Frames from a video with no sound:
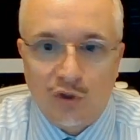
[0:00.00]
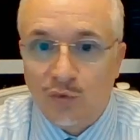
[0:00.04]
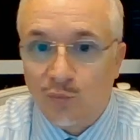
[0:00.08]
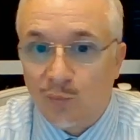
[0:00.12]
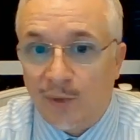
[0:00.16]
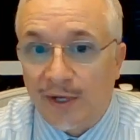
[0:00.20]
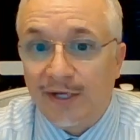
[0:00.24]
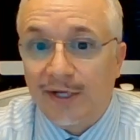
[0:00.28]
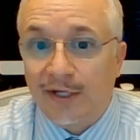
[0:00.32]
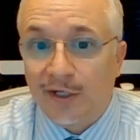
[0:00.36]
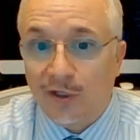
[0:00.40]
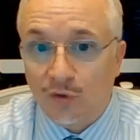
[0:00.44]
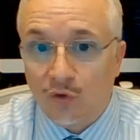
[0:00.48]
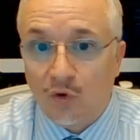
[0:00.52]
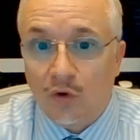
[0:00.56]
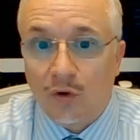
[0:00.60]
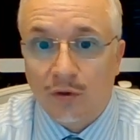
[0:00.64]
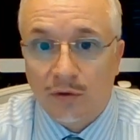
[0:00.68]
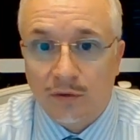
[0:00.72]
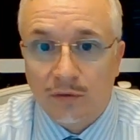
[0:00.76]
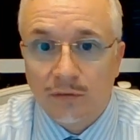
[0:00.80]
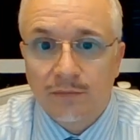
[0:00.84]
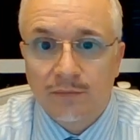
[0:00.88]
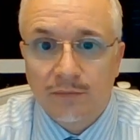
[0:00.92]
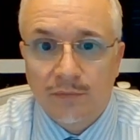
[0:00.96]
wait any
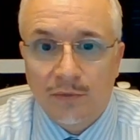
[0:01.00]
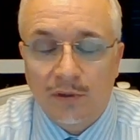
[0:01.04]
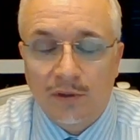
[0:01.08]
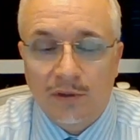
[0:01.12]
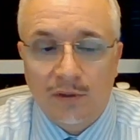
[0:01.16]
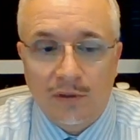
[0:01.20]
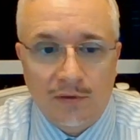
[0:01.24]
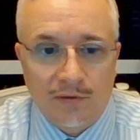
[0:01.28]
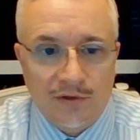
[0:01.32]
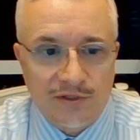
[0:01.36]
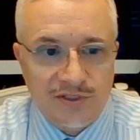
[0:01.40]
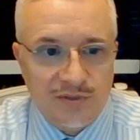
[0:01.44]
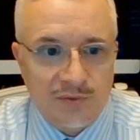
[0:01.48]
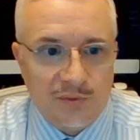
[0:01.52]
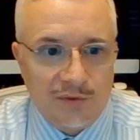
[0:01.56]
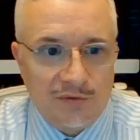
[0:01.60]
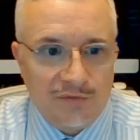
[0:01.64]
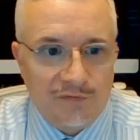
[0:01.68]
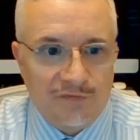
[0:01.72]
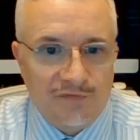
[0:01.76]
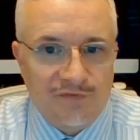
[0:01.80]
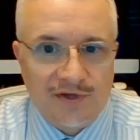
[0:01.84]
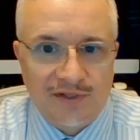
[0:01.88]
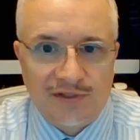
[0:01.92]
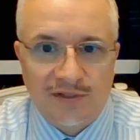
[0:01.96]
longer, or else it would
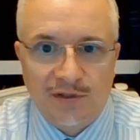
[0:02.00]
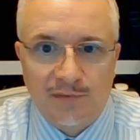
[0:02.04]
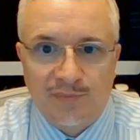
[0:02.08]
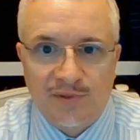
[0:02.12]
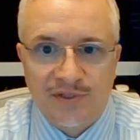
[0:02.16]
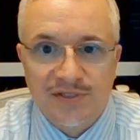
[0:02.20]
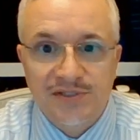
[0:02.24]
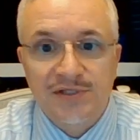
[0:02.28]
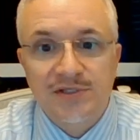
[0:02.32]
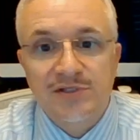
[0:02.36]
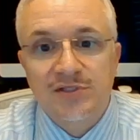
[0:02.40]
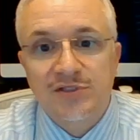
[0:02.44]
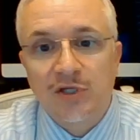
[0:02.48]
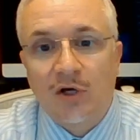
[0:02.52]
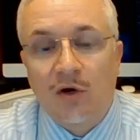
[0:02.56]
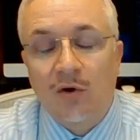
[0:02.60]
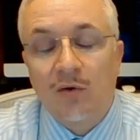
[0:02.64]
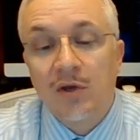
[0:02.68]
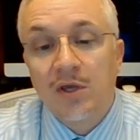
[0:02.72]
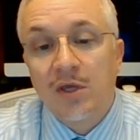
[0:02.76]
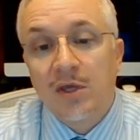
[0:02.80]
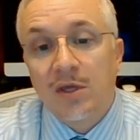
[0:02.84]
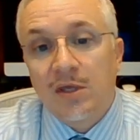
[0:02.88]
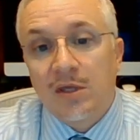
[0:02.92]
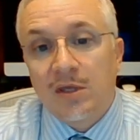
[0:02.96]
have affected business. So
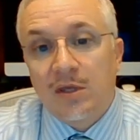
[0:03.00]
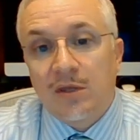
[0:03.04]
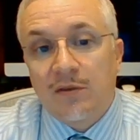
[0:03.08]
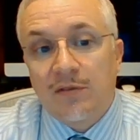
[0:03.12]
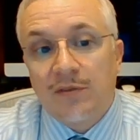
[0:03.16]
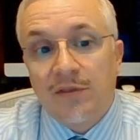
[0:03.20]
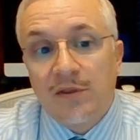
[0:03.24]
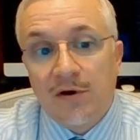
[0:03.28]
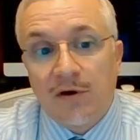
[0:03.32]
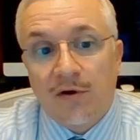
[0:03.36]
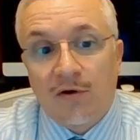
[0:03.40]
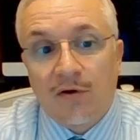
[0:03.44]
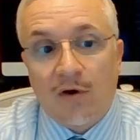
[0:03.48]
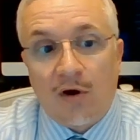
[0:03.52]
there